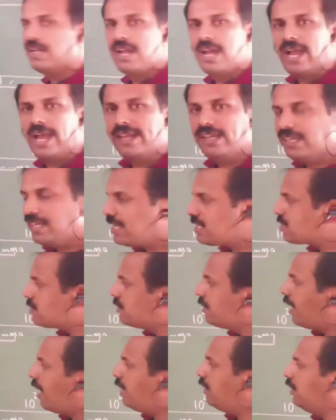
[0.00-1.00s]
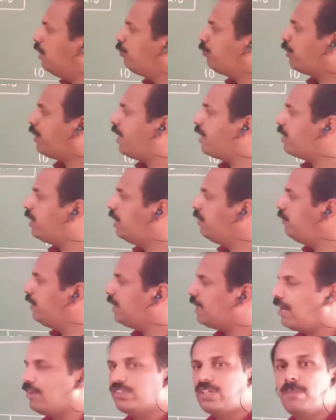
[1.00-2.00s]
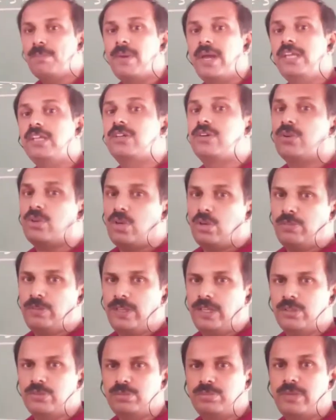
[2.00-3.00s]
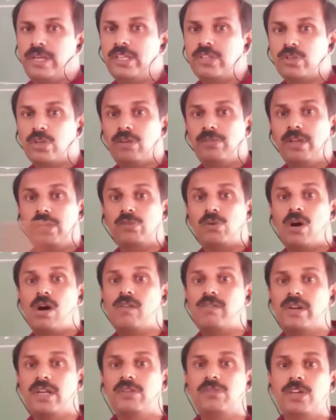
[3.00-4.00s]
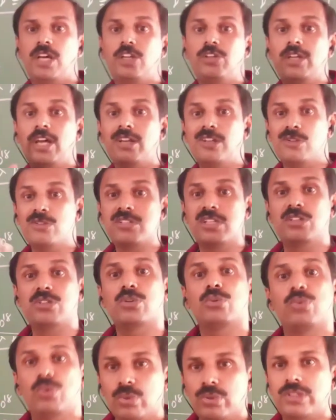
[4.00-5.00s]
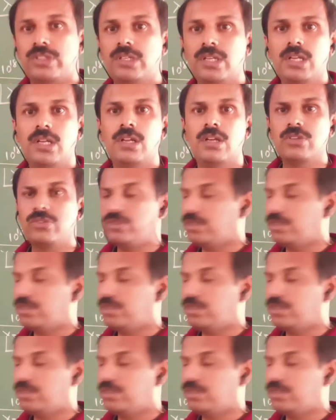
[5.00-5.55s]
And less than infrared we have the microwave oven where you are using to cook. So